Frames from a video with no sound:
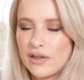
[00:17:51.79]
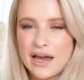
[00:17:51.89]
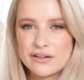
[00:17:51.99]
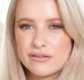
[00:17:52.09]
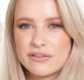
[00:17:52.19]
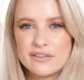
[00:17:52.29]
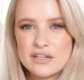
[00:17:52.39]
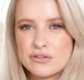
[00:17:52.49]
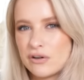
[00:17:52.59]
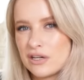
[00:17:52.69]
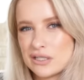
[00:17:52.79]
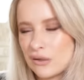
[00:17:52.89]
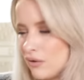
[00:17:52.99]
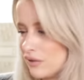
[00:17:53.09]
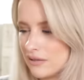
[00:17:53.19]
that I don't think they're done at
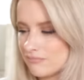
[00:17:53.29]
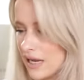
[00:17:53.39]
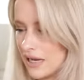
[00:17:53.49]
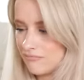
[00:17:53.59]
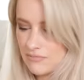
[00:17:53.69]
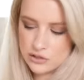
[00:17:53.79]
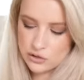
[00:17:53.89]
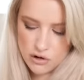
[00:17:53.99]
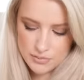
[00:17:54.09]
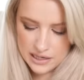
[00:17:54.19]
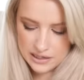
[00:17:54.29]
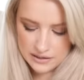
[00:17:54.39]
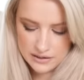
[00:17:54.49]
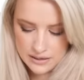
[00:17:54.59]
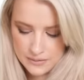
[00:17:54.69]
all. I, I adore mine.